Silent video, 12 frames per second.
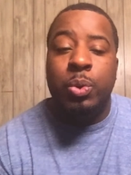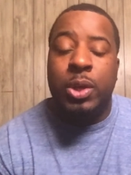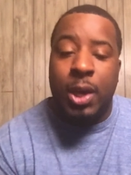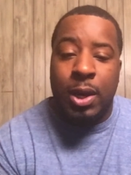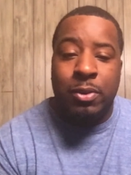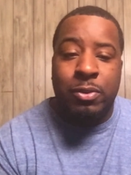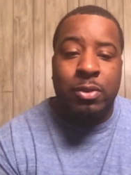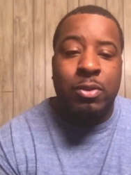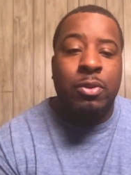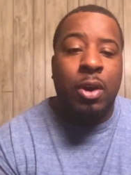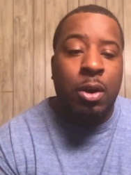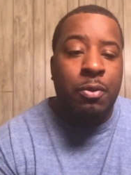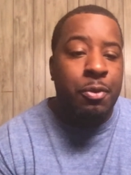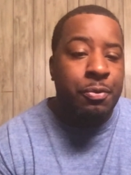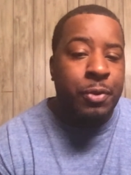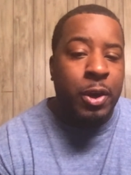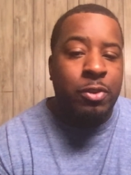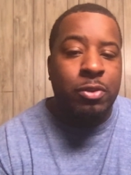cases of
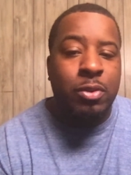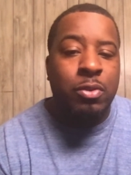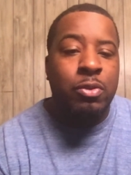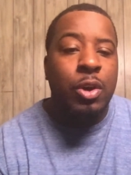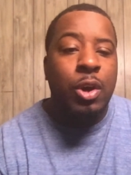infections